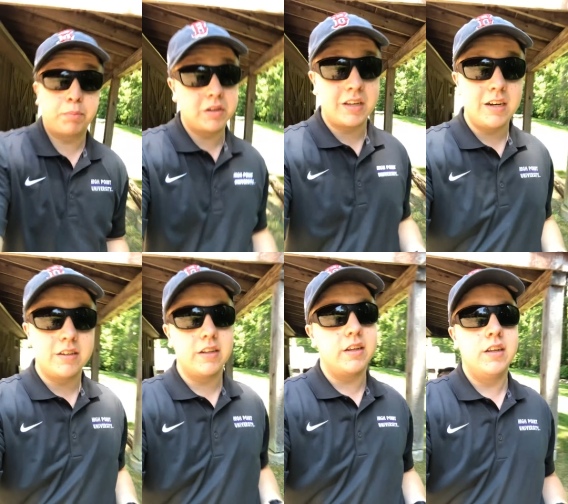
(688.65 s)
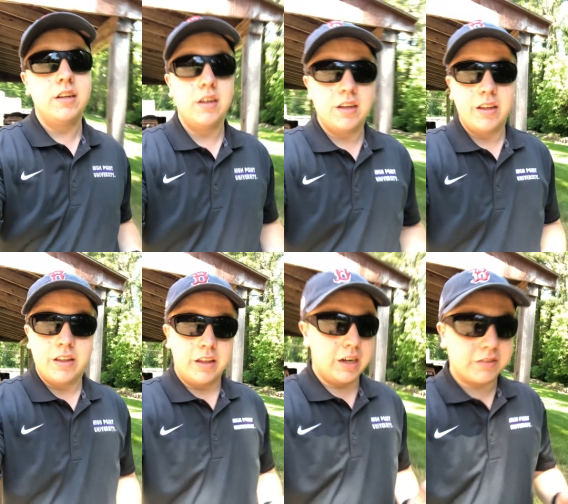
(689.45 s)
presented it
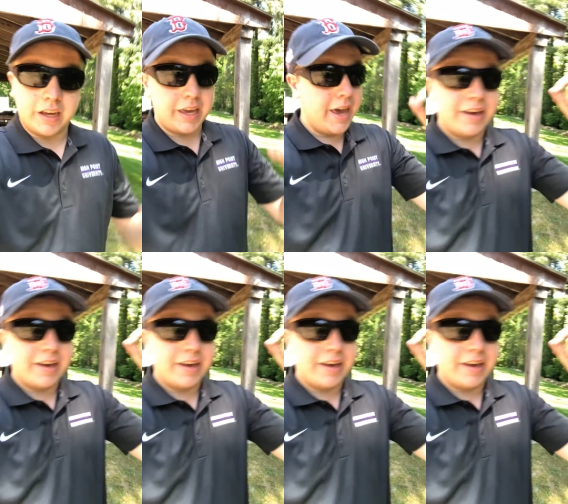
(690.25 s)
and I was like, hey